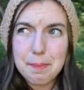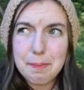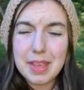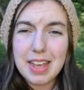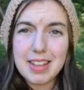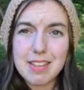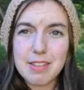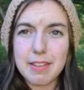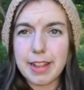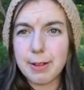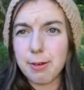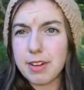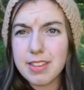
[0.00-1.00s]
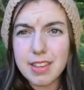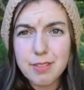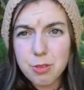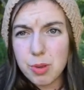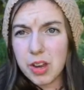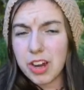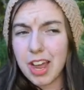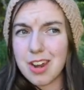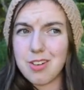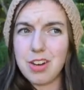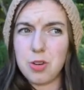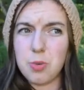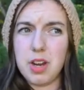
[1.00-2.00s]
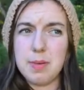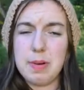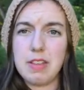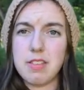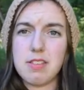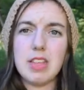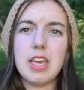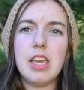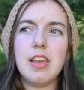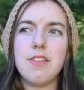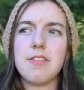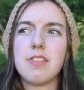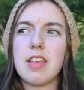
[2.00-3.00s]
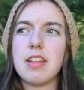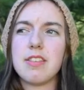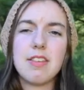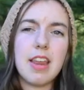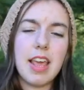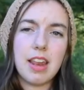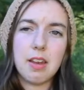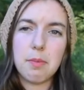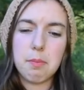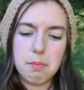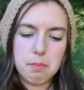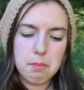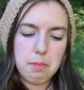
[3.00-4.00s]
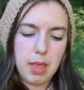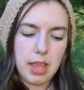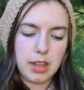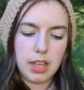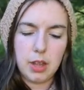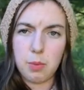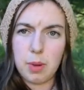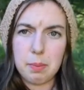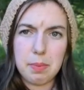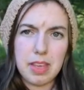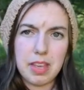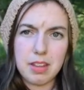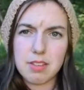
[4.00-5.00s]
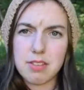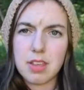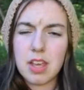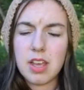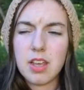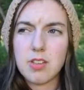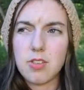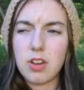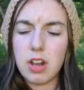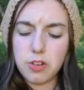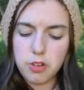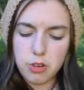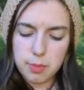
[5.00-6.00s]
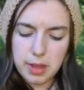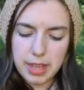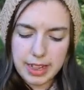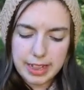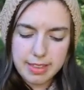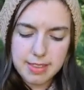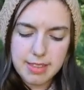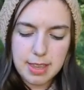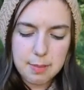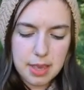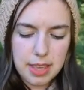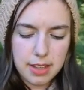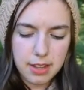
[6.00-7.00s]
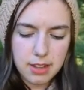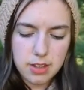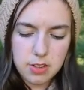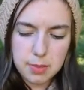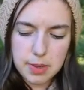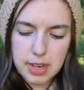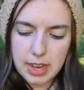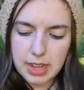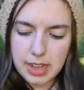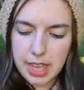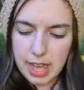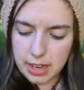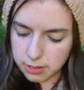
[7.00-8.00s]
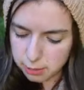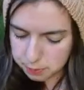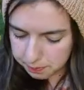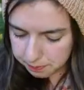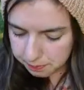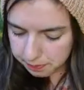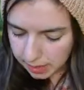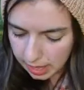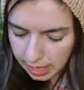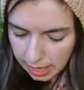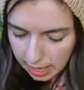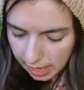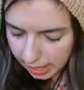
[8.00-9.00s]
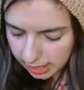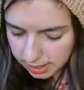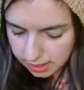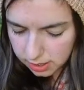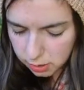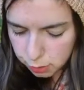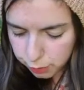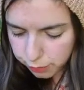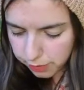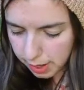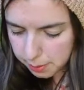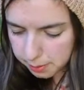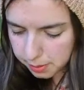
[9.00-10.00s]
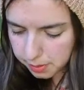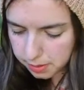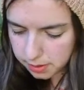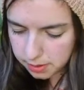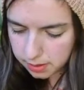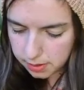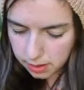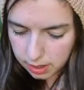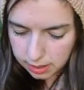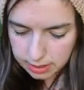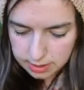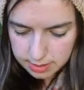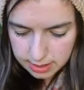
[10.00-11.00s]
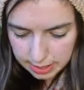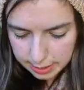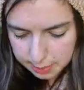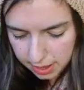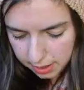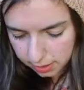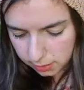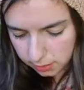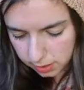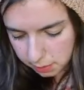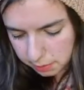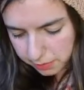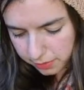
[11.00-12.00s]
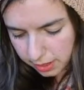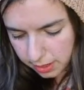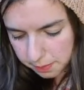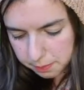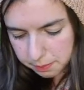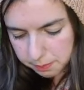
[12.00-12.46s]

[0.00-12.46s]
because it's a short sleeve sweater, I don't need to worry about sleeves. It's knit mainly in one piece, so not too much seaming to be done in the end. I did goof up on the stitch pattern. Hold on, let me find it.